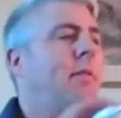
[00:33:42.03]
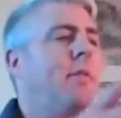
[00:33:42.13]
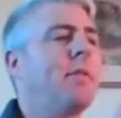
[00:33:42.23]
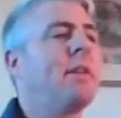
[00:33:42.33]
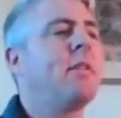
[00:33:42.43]
I've
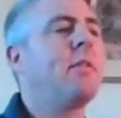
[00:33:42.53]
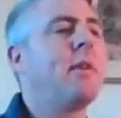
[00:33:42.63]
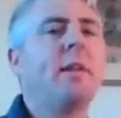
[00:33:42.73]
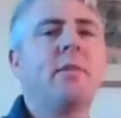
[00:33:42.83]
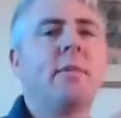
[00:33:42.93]
got the
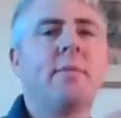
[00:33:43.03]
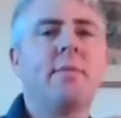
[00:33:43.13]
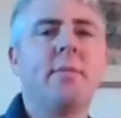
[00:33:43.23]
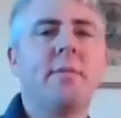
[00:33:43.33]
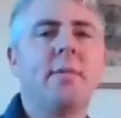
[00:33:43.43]
centigrade or the
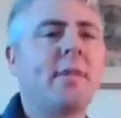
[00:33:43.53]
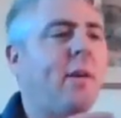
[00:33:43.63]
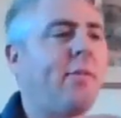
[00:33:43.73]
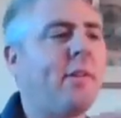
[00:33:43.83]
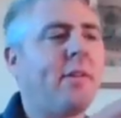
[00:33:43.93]

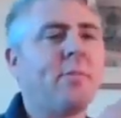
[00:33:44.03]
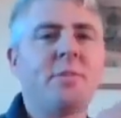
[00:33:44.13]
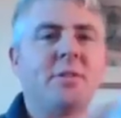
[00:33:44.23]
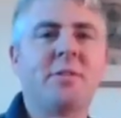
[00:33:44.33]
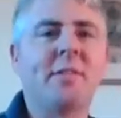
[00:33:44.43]
Celsius,
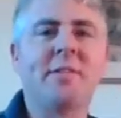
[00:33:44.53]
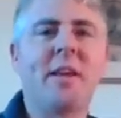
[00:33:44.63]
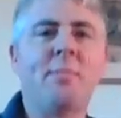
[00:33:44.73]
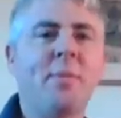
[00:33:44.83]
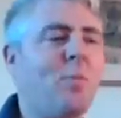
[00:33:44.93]
which is the
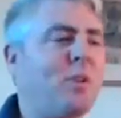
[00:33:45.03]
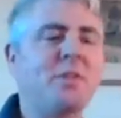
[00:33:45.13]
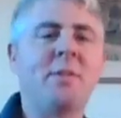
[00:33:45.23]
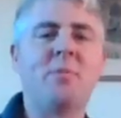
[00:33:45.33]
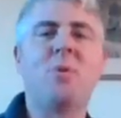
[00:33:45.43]
same,
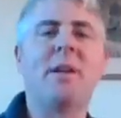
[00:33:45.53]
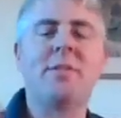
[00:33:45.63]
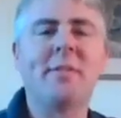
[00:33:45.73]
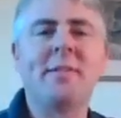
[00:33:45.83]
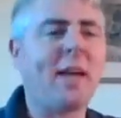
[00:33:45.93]
which is one
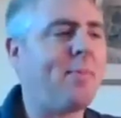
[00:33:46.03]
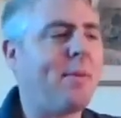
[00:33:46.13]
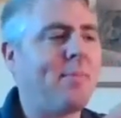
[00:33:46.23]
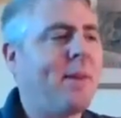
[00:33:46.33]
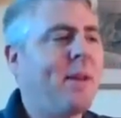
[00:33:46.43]
and the same.